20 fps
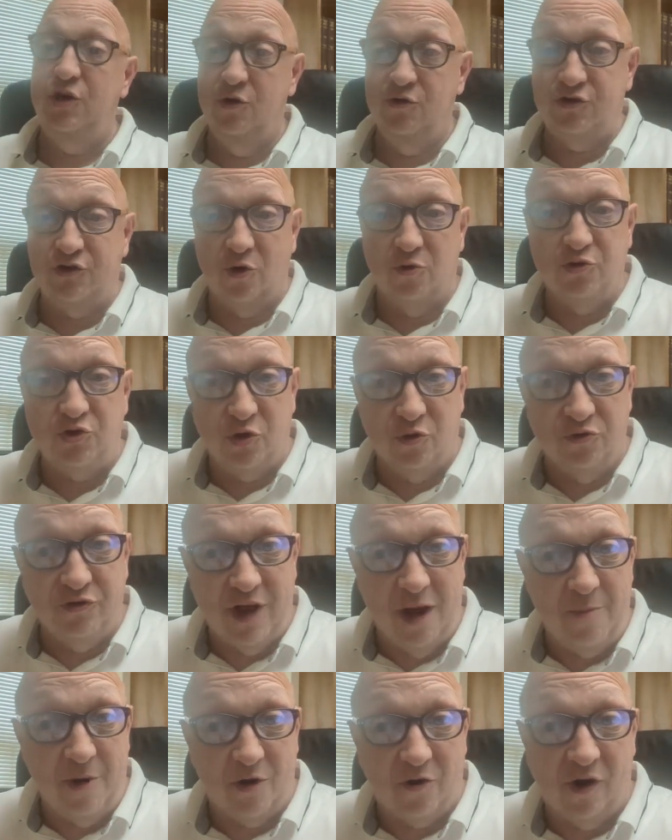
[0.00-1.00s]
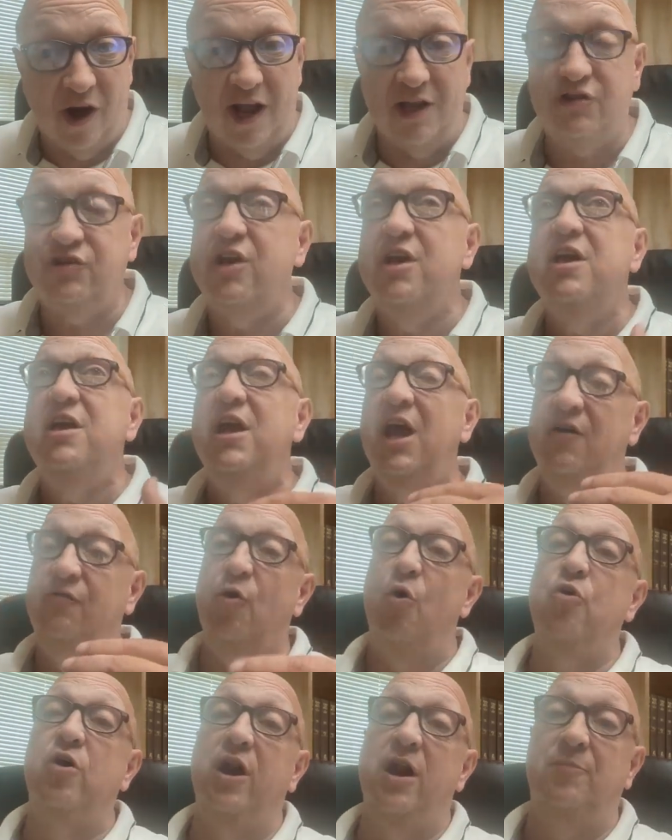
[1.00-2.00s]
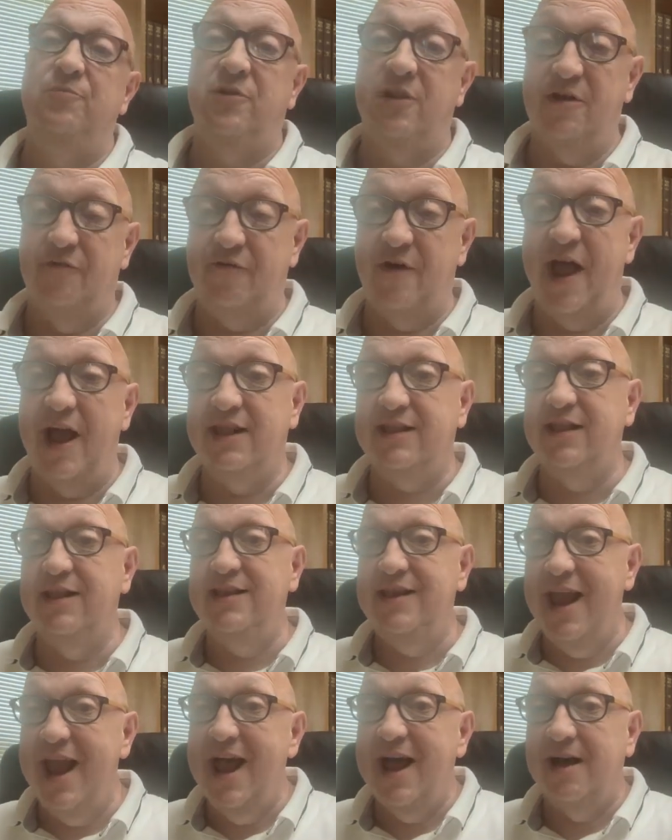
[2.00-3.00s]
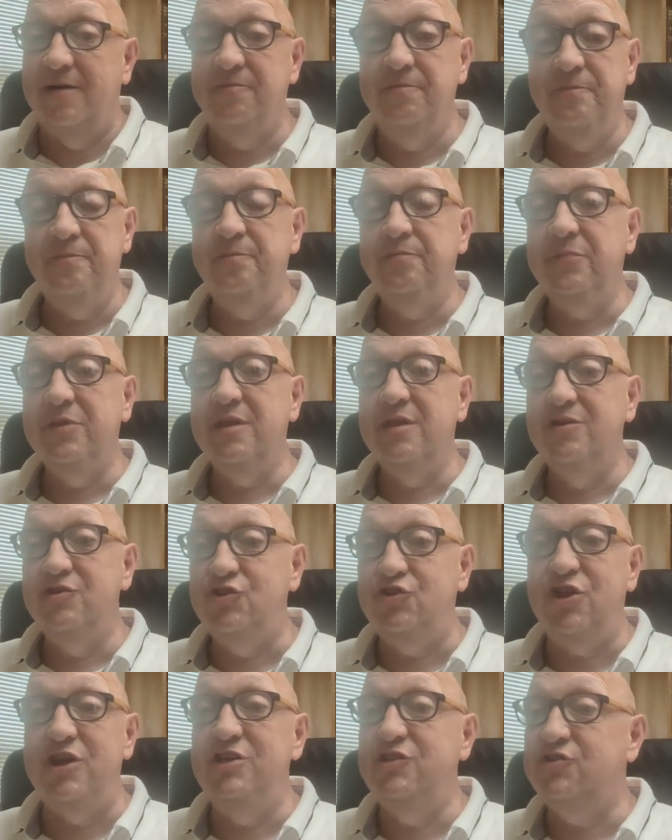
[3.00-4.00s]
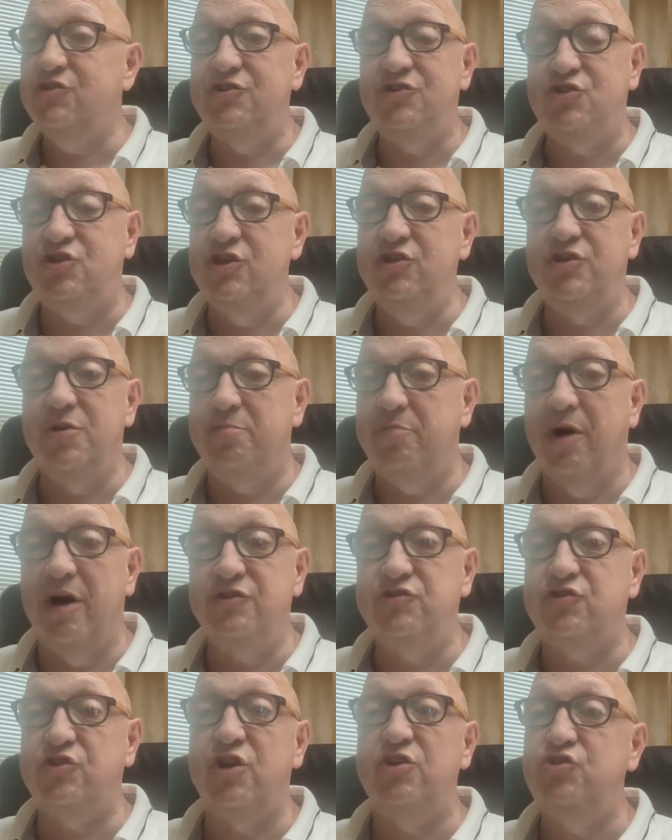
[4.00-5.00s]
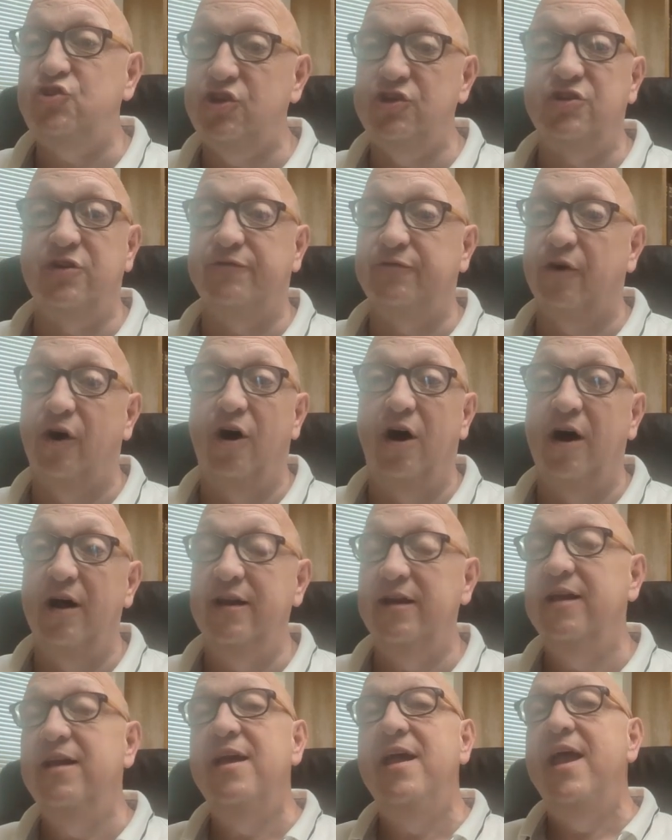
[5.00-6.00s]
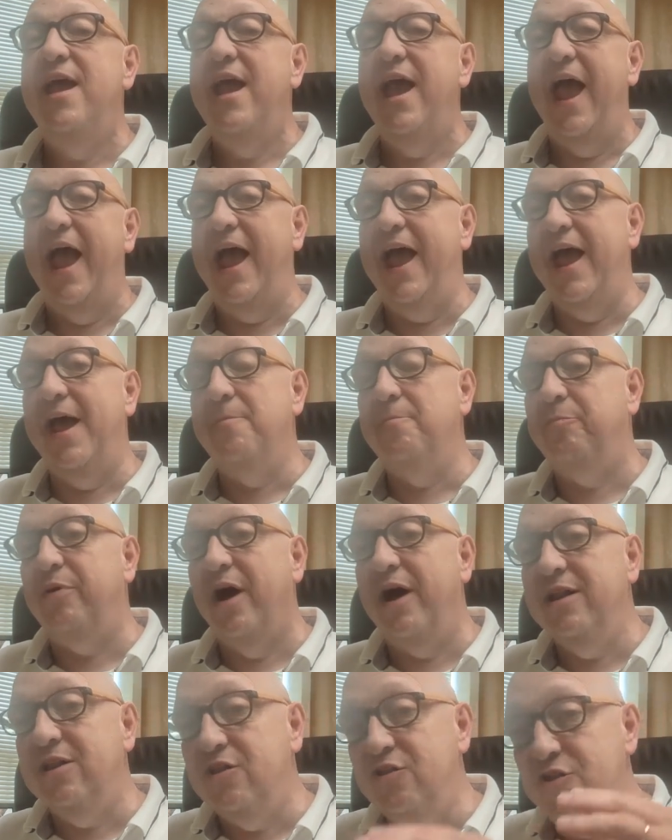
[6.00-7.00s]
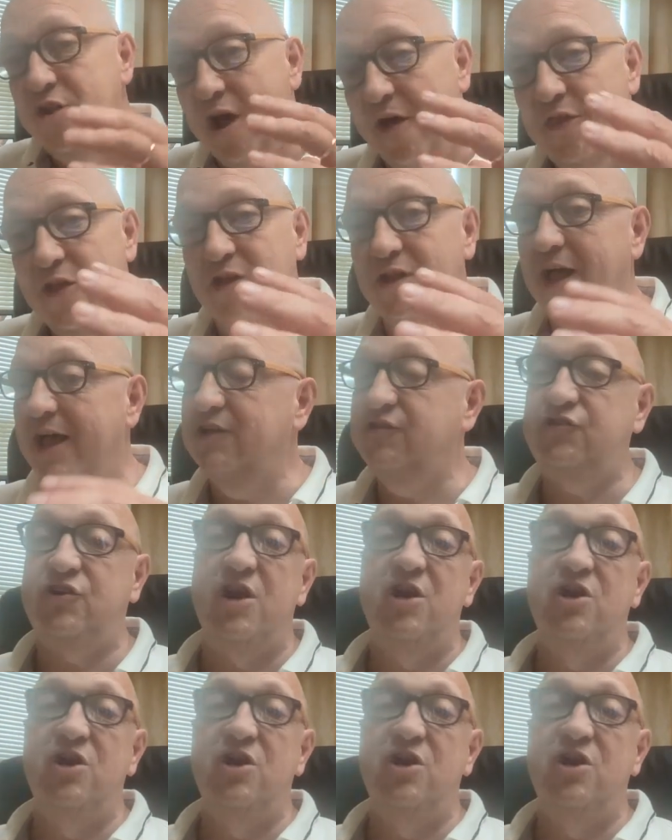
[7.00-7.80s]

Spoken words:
you social Democrats, have woken up to the fact that, yeah, she's a bust, she's a fraud. But nonetheless,